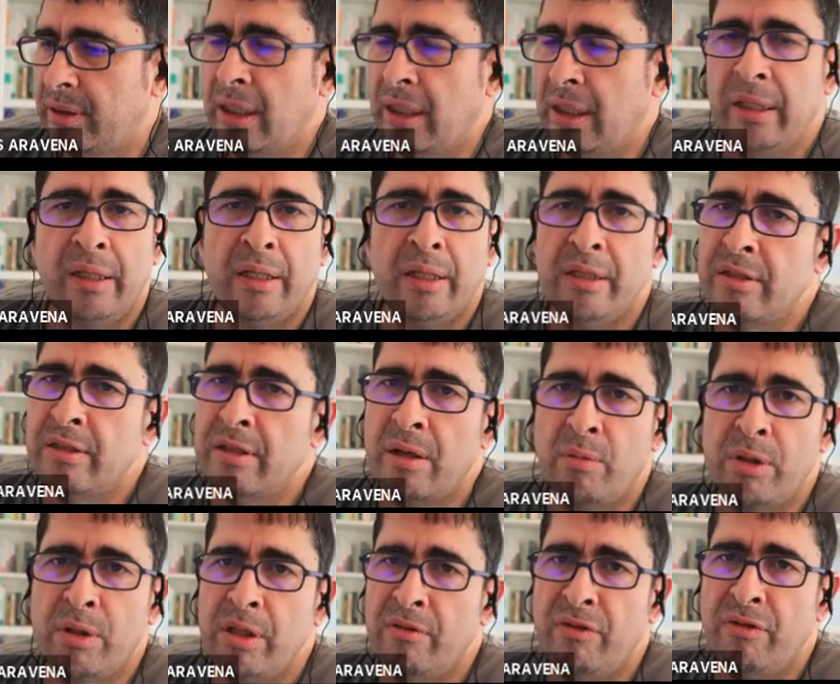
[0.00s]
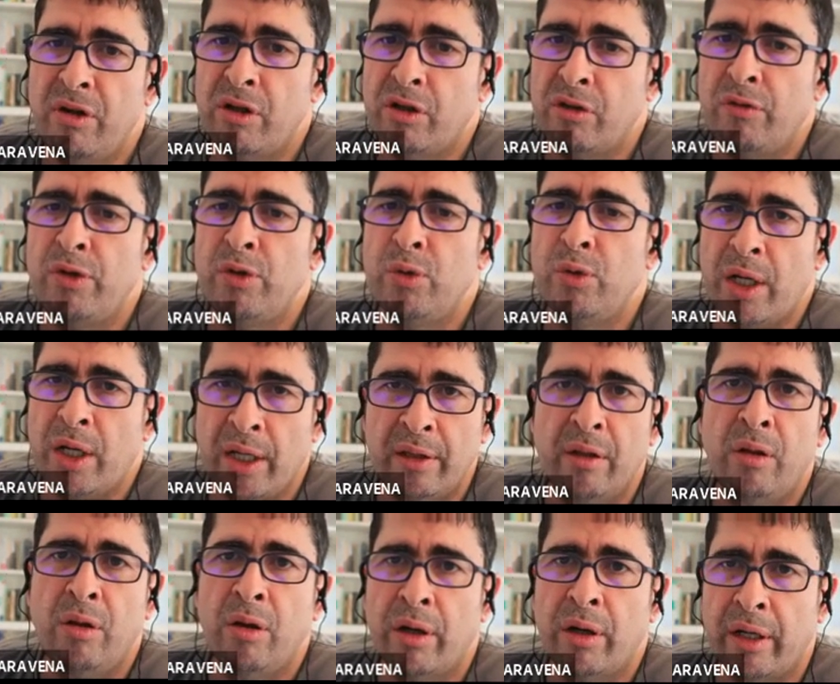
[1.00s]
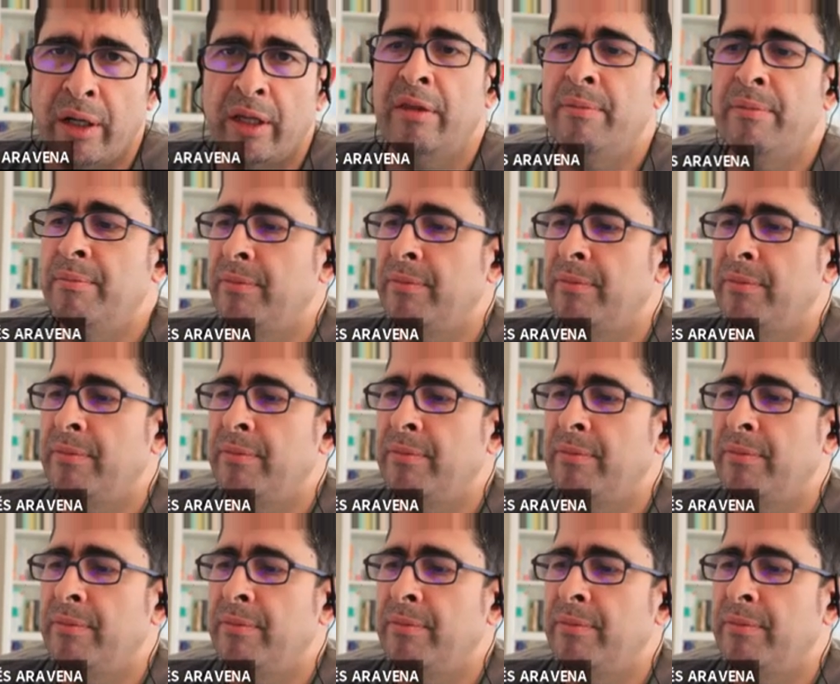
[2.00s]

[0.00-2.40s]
that is always the philosophy. You add logarithm.